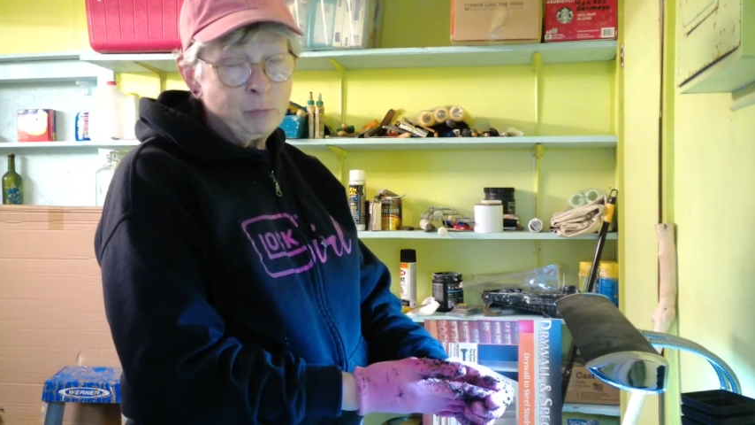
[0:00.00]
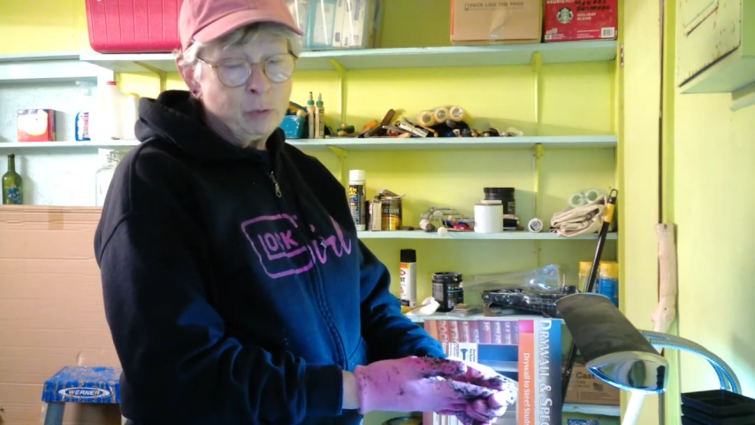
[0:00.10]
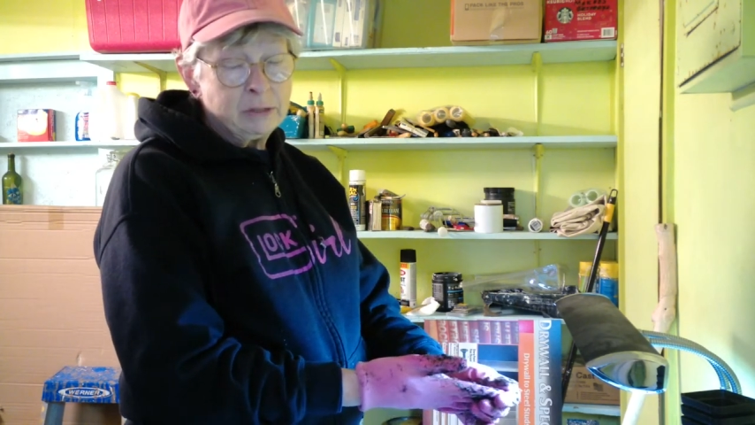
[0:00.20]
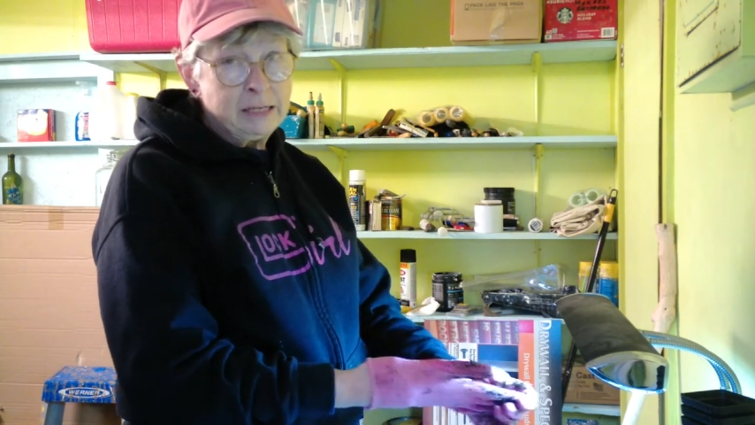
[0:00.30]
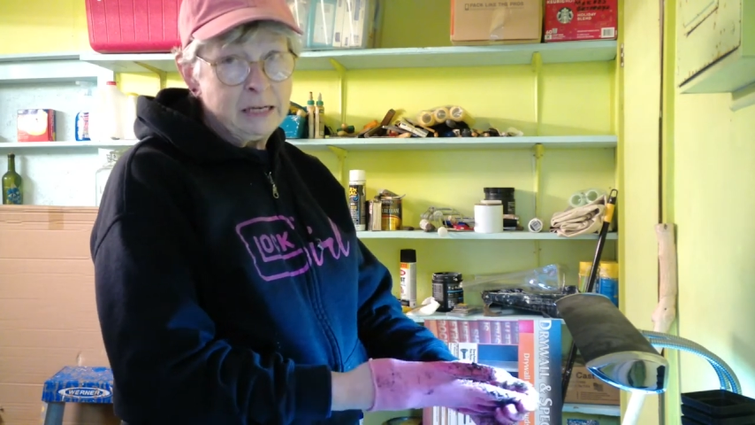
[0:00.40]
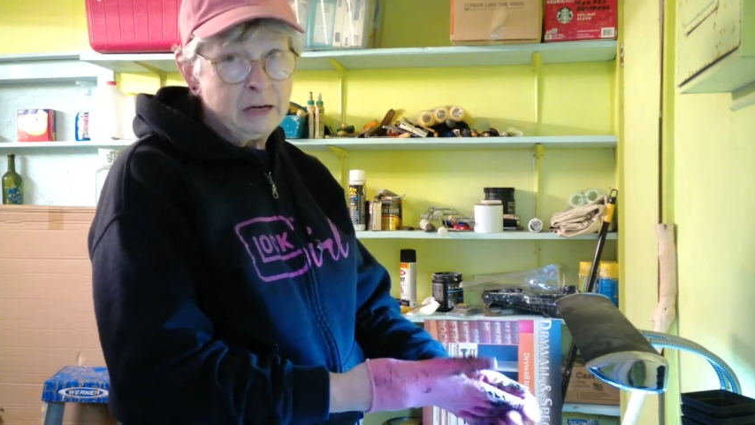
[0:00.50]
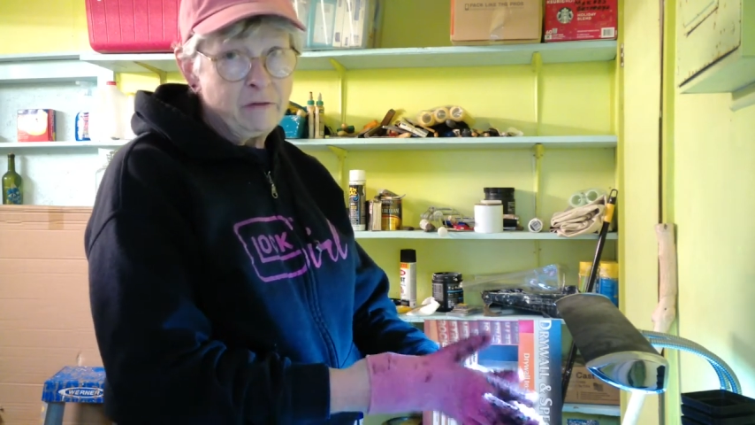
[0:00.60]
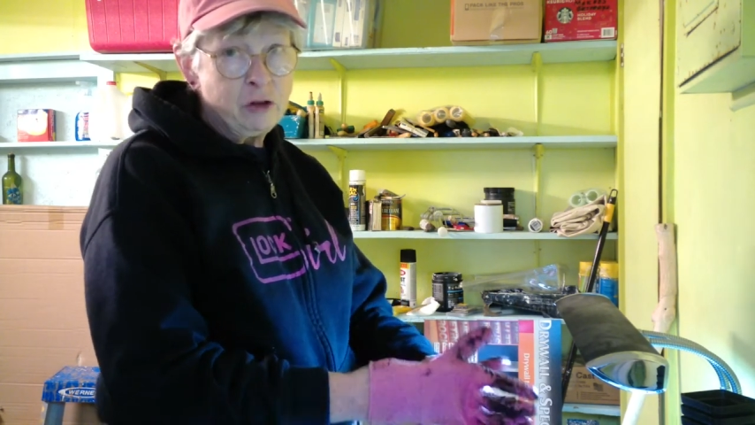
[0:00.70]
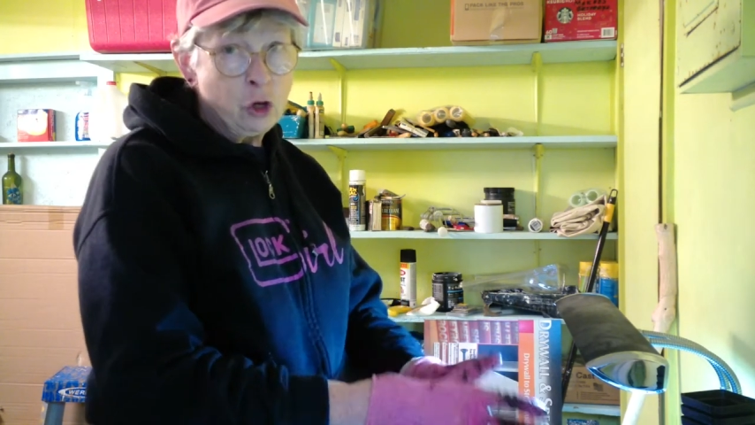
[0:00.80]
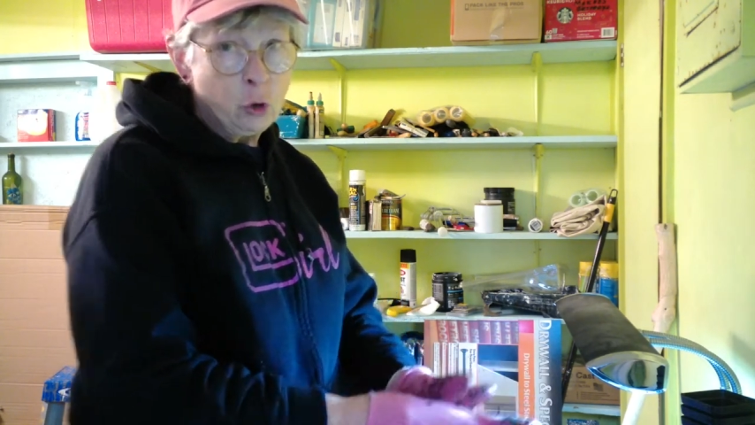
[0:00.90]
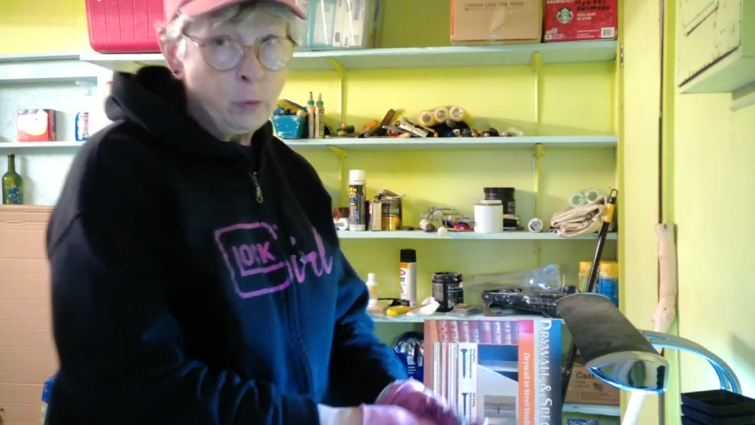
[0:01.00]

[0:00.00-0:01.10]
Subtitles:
We'll see you in a few.